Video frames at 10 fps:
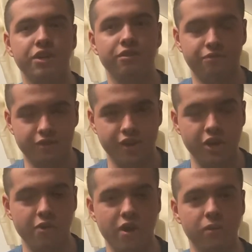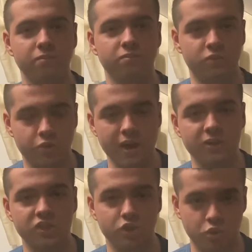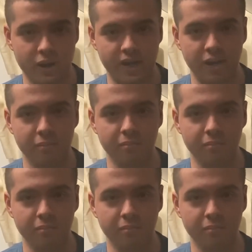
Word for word: for Euro 2020.